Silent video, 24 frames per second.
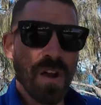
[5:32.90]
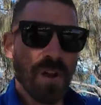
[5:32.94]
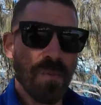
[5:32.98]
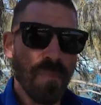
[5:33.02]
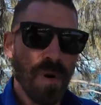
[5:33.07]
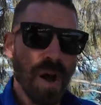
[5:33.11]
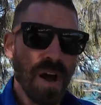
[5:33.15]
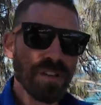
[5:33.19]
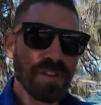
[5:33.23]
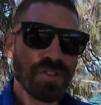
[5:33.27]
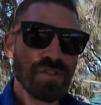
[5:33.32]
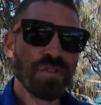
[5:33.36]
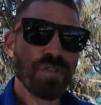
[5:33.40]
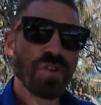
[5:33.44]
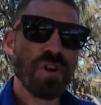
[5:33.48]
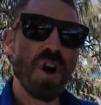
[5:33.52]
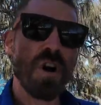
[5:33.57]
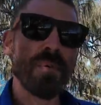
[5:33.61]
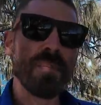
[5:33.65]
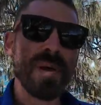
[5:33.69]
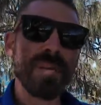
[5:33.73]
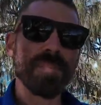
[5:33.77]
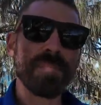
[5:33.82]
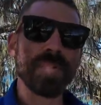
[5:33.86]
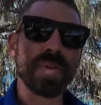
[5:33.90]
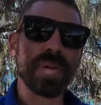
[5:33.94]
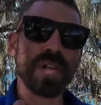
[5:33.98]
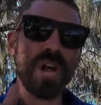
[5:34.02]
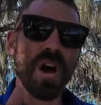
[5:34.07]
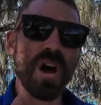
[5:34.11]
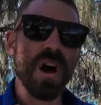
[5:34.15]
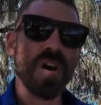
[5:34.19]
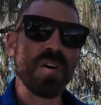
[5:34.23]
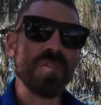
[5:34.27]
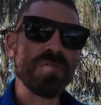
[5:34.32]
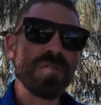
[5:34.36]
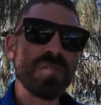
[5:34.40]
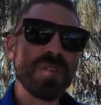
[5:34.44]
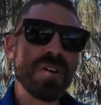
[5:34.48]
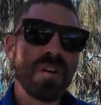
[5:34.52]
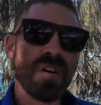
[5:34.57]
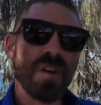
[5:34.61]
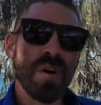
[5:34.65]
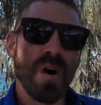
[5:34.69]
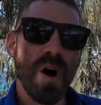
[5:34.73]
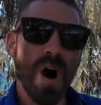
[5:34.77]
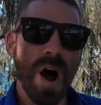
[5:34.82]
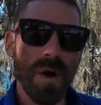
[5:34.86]
Mind you, comment below,
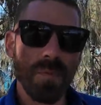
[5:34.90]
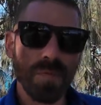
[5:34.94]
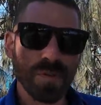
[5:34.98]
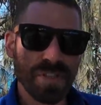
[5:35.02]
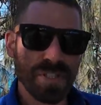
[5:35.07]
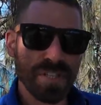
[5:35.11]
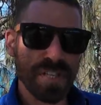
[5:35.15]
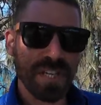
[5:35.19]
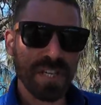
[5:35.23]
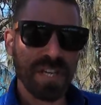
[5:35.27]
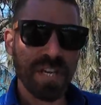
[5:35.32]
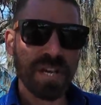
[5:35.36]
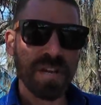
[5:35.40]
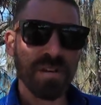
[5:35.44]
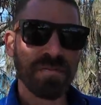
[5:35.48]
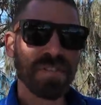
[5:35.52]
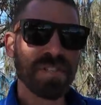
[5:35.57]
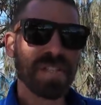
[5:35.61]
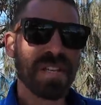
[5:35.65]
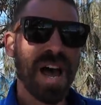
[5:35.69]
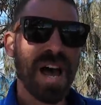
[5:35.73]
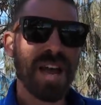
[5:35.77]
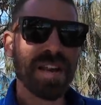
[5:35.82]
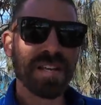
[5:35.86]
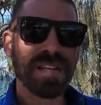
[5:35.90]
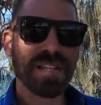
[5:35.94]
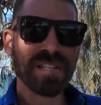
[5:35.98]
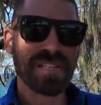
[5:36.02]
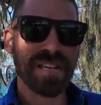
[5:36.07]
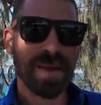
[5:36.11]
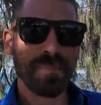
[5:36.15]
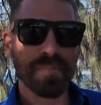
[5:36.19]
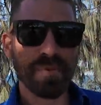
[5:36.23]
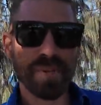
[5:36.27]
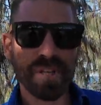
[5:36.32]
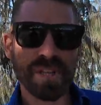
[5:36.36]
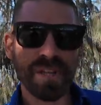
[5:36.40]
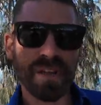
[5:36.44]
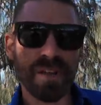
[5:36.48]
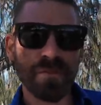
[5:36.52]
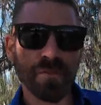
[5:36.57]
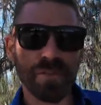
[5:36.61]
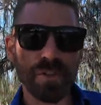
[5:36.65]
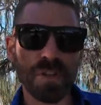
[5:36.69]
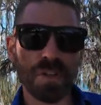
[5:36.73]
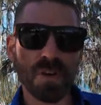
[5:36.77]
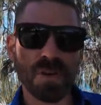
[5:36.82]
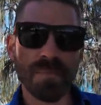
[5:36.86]
I was thinking of start accepting the
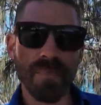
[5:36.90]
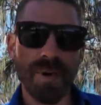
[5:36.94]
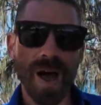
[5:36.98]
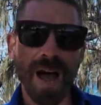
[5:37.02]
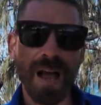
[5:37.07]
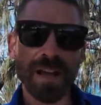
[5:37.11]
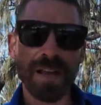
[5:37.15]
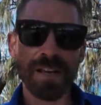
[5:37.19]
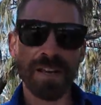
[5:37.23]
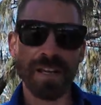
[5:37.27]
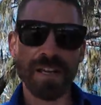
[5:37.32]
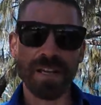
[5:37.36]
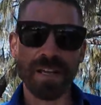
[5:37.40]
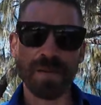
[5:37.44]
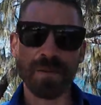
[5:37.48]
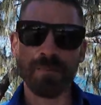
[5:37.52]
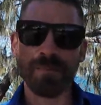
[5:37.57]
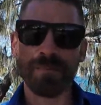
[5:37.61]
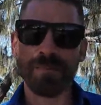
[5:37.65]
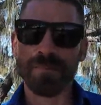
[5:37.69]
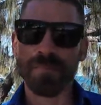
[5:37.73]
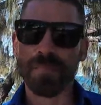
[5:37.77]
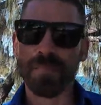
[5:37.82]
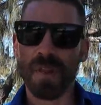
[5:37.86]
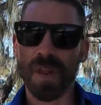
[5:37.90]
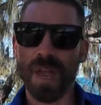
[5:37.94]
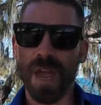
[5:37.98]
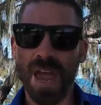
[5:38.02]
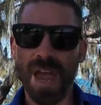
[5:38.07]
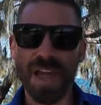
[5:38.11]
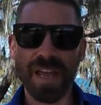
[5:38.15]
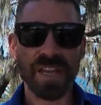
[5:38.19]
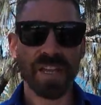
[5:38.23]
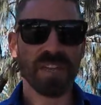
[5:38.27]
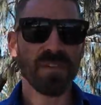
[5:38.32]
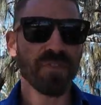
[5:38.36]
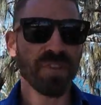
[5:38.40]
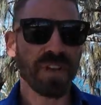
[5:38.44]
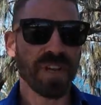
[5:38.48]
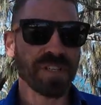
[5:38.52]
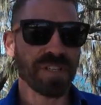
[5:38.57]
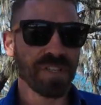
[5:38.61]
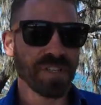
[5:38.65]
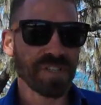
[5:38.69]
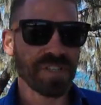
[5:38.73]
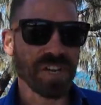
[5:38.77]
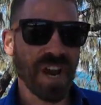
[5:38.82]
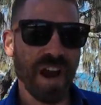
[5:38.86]
affiliate marketing and giving
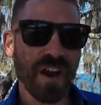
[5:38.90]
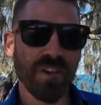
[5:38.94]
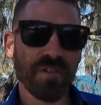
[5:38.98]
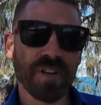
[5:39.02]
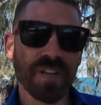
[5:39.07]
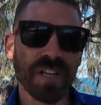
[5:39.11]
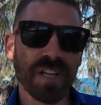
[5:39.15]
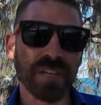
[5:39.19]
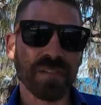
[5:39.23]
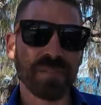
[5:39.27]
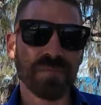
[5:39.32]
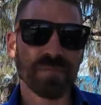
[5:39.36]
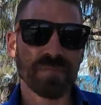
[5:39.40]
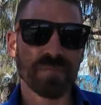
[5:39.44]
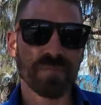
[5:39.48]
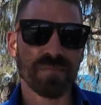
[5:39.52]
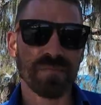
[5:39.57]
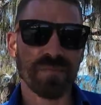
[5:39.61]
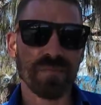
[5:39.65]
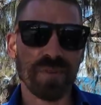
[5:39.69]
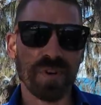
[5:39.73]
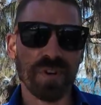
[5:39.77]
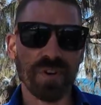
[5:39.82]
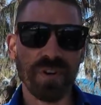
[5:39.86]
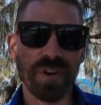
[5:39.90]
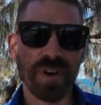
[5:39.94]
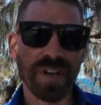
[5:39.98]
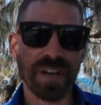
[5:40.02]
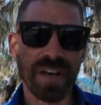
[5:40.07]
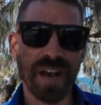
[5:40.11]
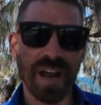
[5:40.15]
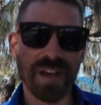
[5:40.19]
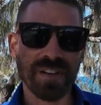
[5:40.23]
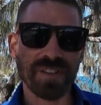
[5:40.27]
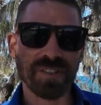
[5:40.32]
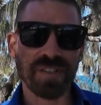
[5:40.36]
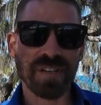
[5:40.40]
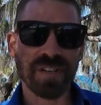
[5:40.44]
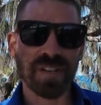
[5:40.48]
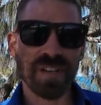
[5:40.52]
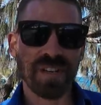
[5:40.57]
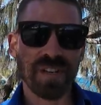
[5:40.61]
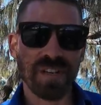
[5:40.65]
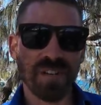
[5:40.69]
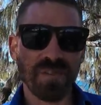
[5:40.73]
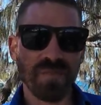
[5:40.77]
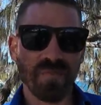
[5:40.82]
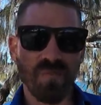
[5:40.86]
it to charity. What do you reckon, Ash?
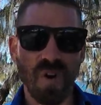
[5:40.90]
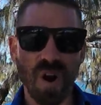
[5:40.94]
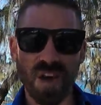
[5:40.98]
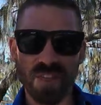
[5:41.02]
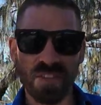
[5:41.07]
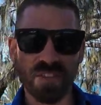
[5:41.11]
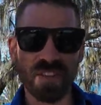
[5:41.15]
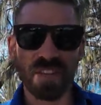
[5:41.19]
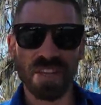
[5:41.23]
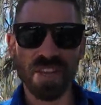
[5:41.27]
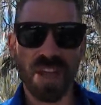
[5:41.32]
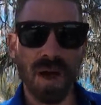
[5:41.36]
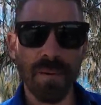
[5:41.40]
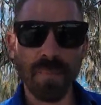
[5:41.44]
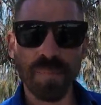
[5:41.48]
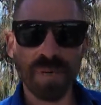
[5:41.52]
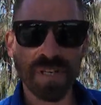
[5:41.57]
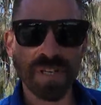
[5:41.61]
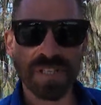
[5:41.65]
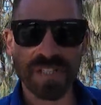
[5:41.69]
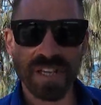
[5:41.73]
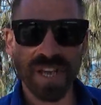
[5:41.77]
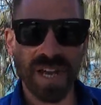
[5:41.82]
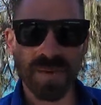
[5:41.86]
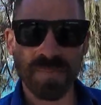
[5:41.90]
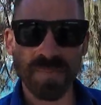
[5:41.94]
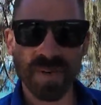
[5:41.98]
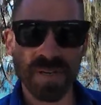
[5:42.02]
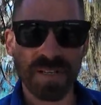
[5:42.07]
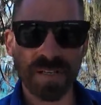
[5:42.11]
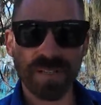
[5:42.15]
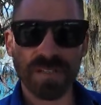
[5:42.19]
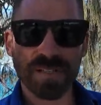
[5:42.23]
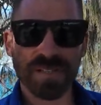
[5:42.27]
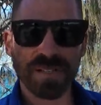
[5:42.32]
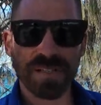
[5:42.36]
Rather than the companies keep it.